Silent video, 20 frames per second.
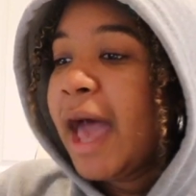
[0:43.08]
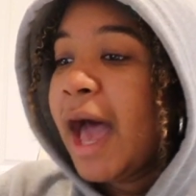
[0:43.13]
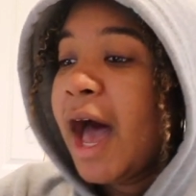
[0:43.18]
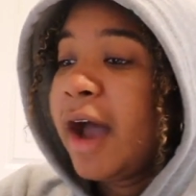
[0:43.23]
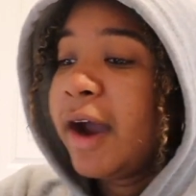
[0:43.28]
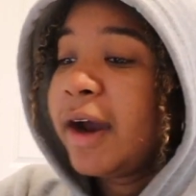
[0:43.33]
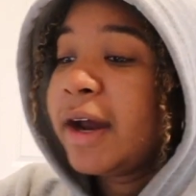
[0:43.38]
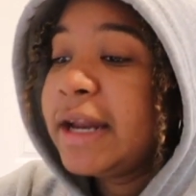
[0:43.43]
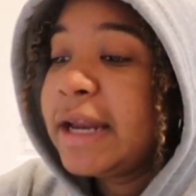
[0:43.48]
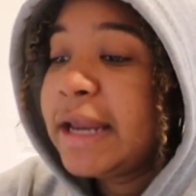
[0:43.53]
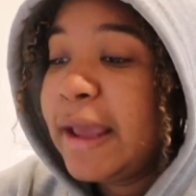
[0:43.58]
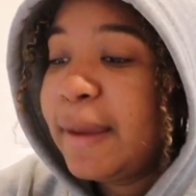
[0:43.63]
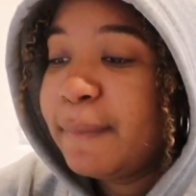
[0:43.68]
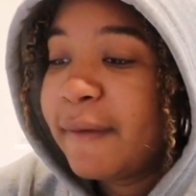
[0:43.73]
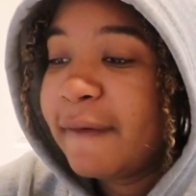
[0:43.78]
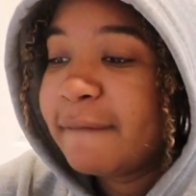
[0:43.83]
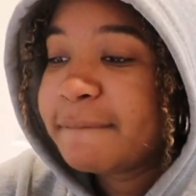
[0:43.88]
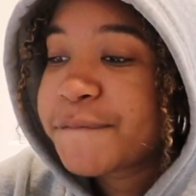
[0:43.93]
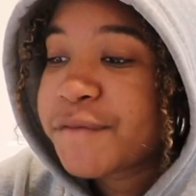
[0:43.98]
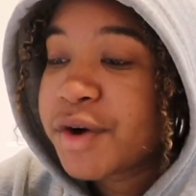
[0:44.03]
I got an
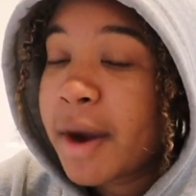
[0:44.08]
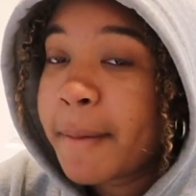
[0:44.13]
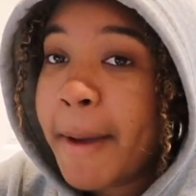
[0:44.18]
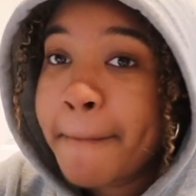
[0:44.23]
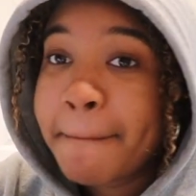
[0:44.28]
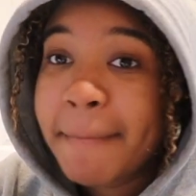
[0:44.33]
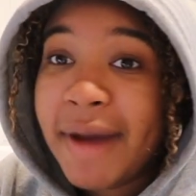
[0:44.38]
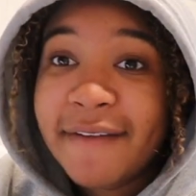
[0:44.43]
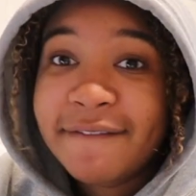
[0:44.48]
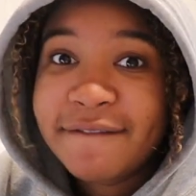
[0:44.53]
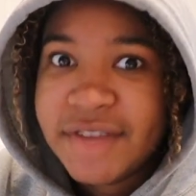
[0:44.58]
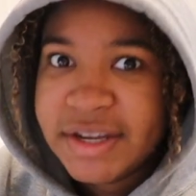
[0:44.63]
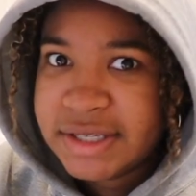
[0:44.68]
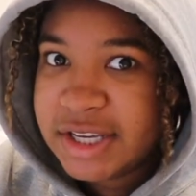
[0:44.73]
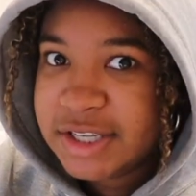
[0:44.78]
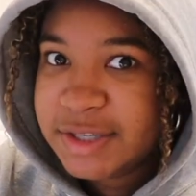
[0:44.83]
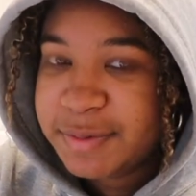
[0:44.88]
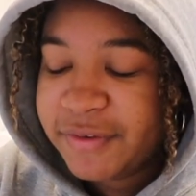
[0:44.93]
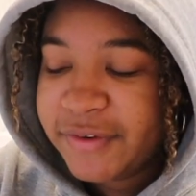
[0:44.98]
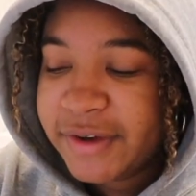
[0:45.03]
email from my
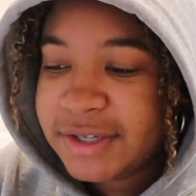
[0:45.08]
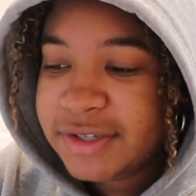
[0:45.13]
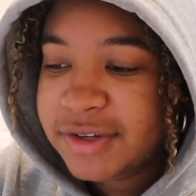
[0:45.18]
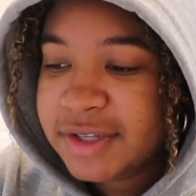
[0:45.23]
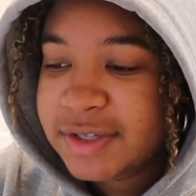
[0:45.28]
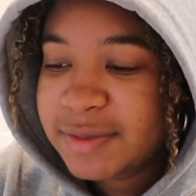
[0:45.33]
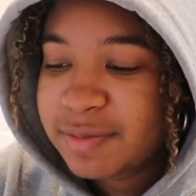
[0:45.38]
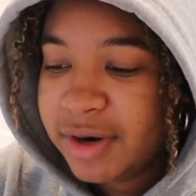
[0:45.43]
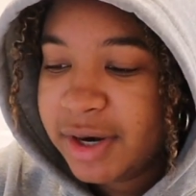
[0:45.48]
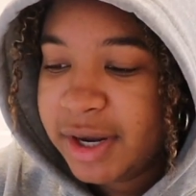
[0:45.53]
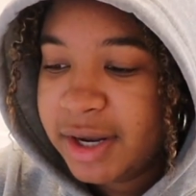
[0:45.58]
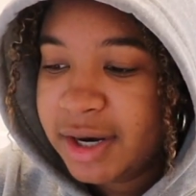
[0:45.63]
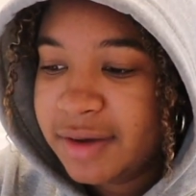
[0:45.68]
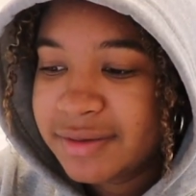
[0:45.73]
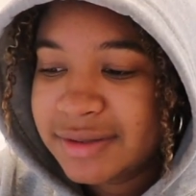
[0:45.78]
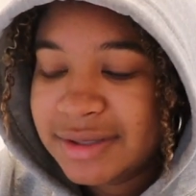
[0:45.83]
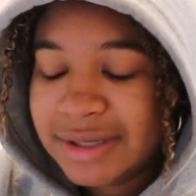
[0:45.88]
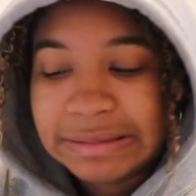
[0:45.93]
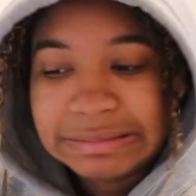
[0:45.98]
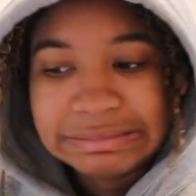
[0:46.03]
physics professor this morning and
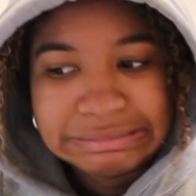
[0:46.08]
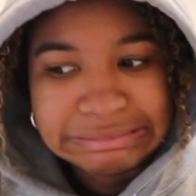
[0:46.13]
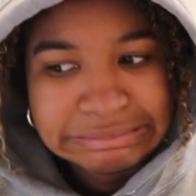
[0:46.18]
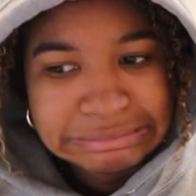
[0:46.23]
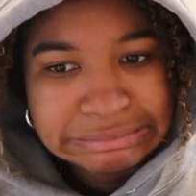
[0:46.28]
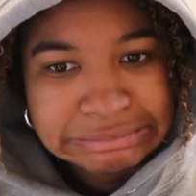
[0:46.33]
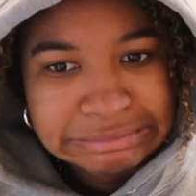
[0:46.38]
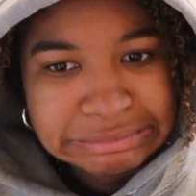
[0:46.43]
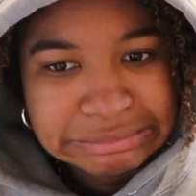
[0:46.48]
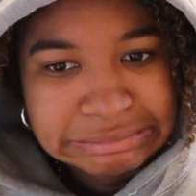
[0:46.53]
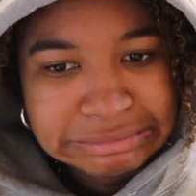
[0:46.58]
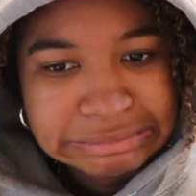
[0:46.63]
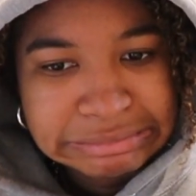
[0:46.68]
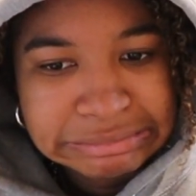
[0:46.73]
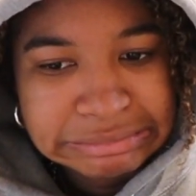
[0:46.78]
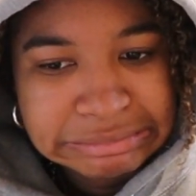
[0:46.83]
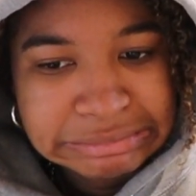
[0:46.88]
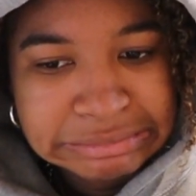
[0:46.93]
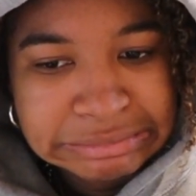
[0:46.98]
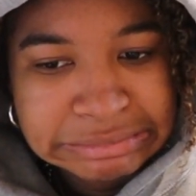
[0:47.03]
I was like,
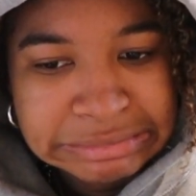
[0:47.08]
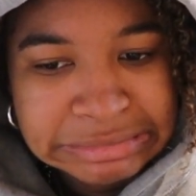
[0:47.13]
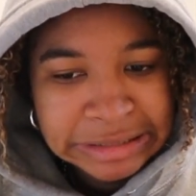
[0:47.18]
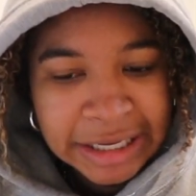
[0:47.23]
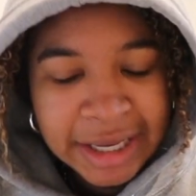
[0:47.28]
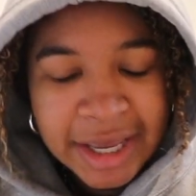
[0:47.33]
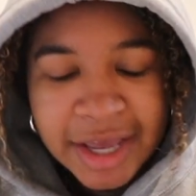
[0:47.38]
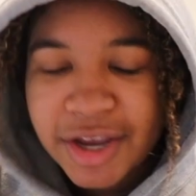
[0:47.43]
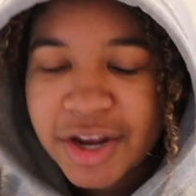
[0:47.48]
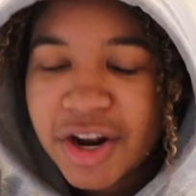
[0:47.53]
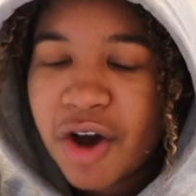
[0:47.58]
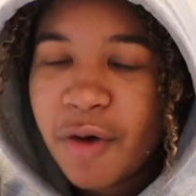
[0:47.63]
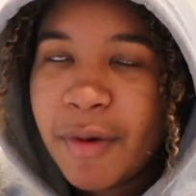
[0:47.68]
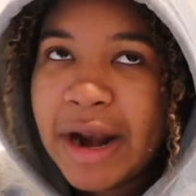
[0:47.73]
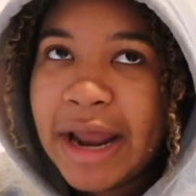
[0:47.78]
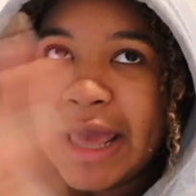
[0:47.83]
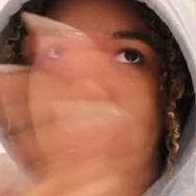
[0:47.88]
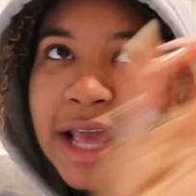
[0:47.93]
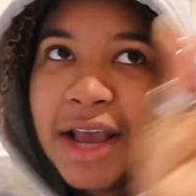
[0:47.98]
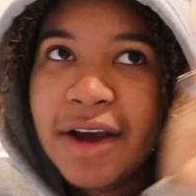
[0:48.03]
you know,
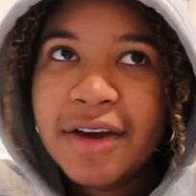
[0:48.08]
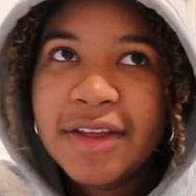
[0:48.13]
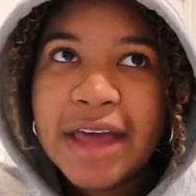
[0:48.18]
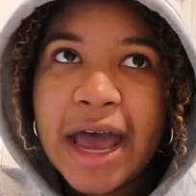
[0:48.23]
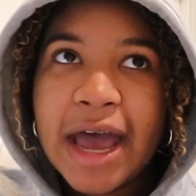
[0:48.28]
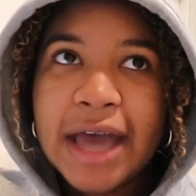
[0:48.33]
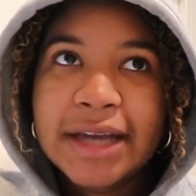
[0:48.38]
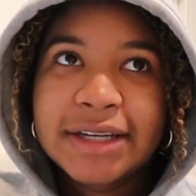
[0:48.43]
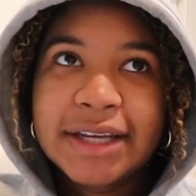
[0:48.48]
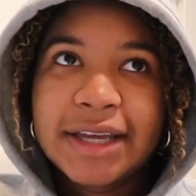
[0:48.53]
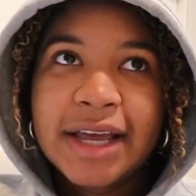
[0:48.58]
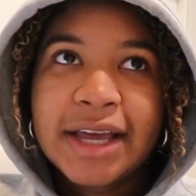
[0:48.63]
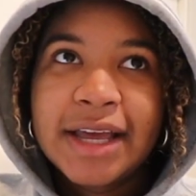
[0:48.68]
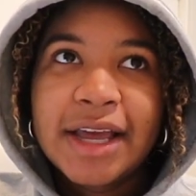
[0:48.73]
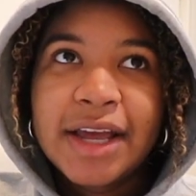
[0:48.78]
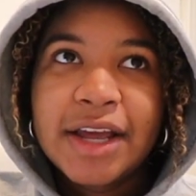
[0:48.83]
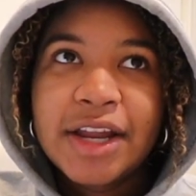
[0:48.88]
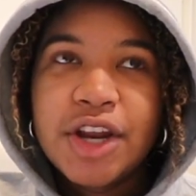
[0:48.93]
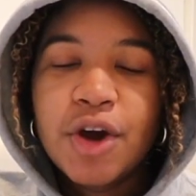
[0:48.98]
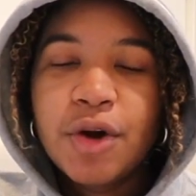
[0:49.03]
when I hear that
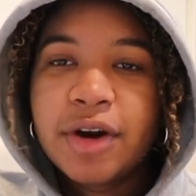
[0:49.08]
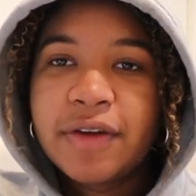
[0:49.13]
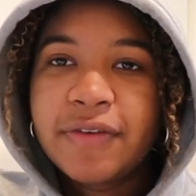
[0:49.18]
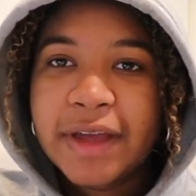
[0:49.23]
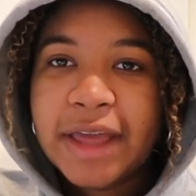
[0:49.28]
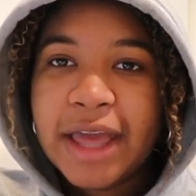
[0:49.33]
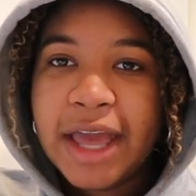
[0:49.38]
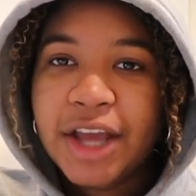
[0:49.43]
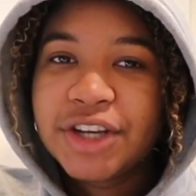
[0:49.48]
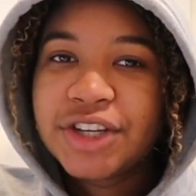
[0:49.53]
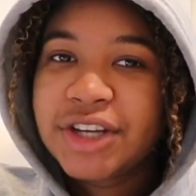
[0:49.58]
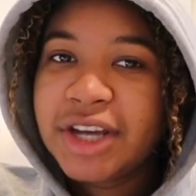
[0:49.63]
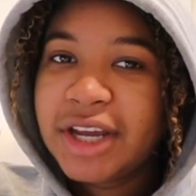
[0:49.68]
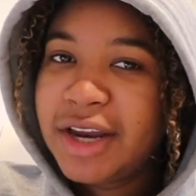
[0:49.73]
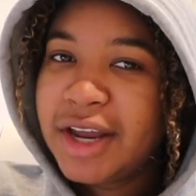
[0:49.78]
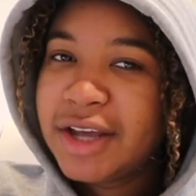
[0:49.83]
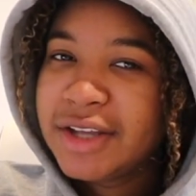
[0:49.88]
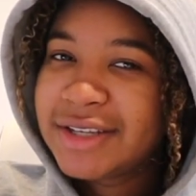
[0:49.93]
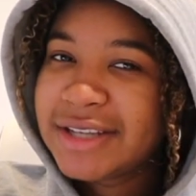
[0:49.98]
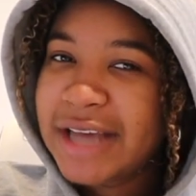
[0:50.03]

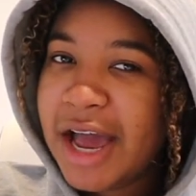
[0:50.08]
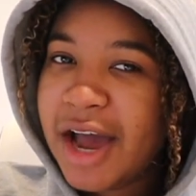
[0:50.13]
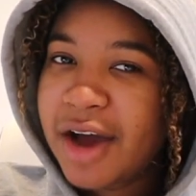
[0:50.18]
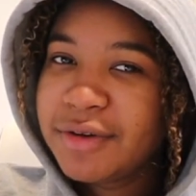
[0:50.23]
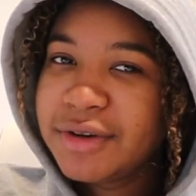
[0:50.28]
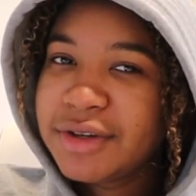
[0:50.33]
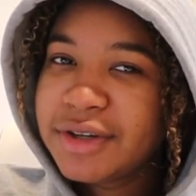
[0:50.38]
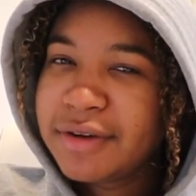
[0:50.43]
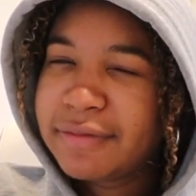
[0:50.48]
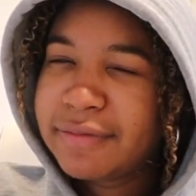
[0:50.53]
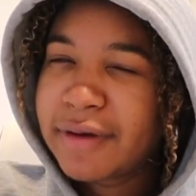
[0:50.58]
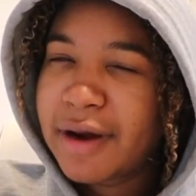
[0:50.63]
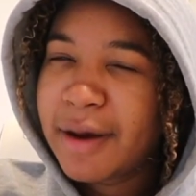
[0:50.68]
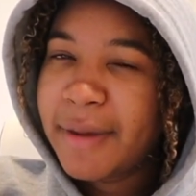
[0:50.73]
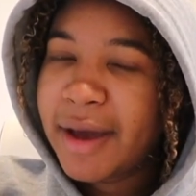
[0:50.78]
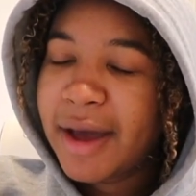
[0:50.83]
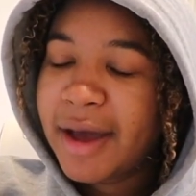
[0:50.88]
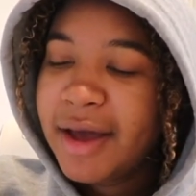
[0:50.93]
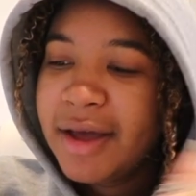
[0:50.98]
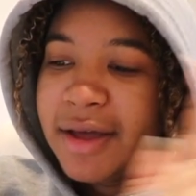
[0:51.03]
notification sound
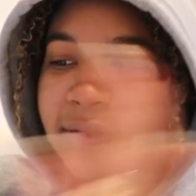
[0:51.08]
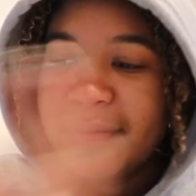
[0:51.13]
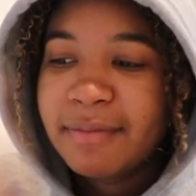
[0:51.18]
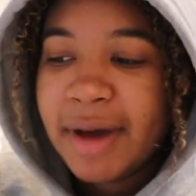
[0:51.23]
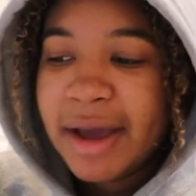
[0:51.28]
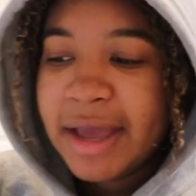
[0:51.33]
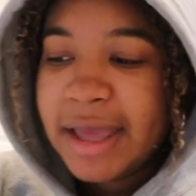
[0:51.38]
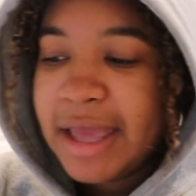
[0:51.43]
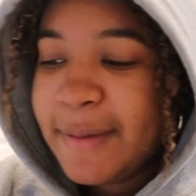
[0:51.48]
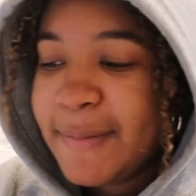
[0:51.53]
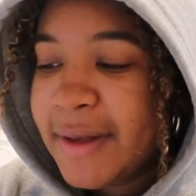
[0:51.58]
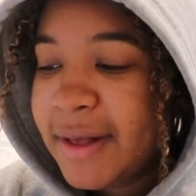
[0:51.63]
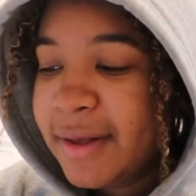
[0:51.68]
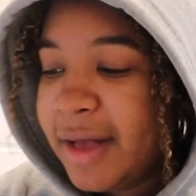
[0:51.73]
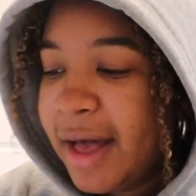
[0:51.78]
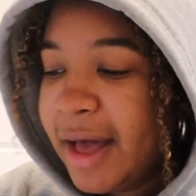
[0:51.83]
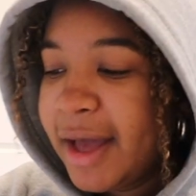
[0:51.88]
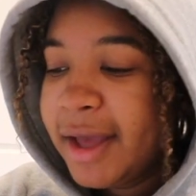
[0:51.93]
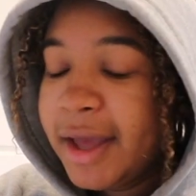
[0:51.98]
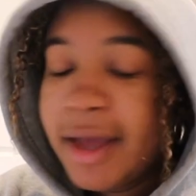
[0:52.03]
from my email,
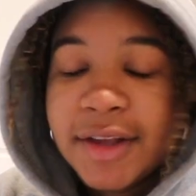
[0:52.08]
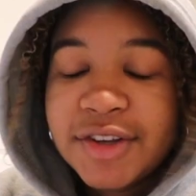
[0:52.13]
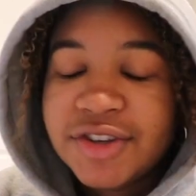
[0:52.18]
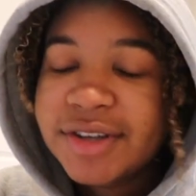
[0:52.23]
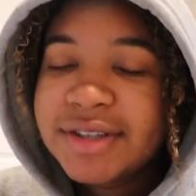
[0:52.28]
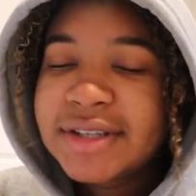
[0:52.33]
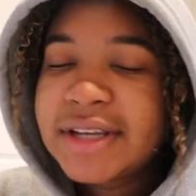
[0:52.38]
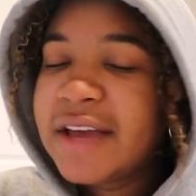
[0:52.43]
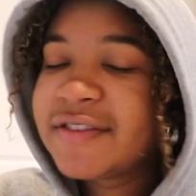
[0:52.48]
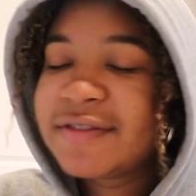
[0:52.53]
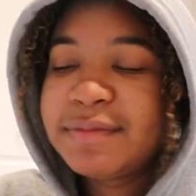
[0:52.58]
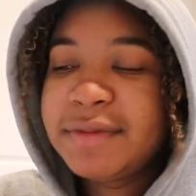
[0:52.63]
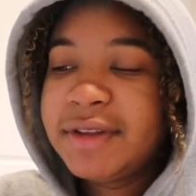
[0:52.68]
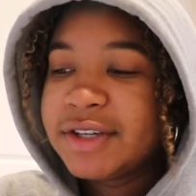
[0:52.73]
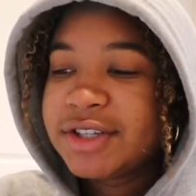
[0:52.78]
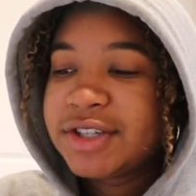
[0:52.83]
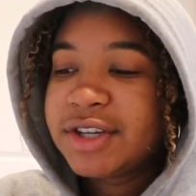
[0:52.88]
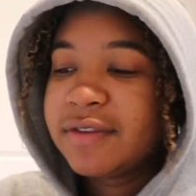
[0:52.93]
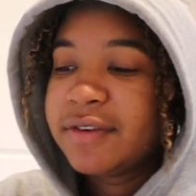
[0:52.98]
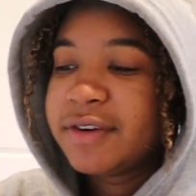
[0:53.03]
I, it just gives me
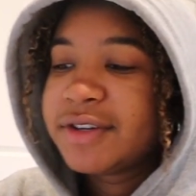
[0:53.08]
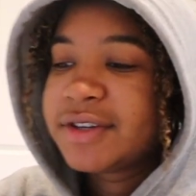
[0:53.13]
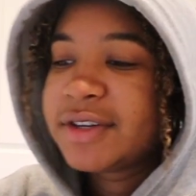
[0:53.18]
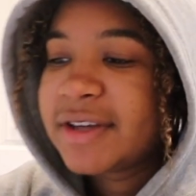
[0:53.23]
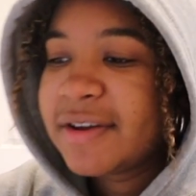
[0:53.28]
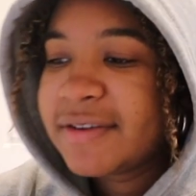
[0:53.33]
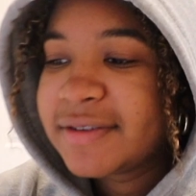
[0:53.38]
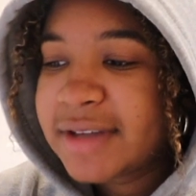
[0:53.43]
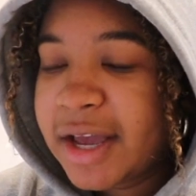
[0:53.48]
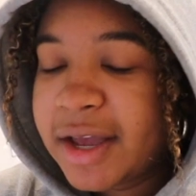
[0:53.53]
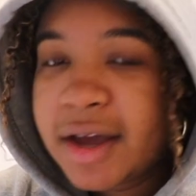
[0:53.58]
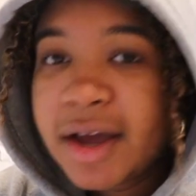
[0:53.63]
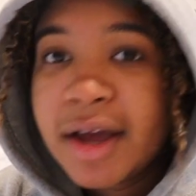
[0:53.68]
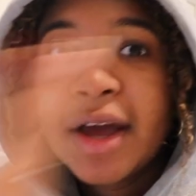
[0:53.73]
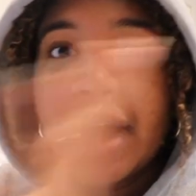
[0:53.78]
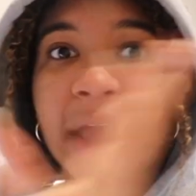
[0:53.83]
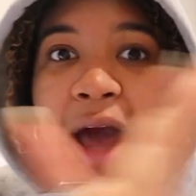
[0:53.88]
the shivers because I was like,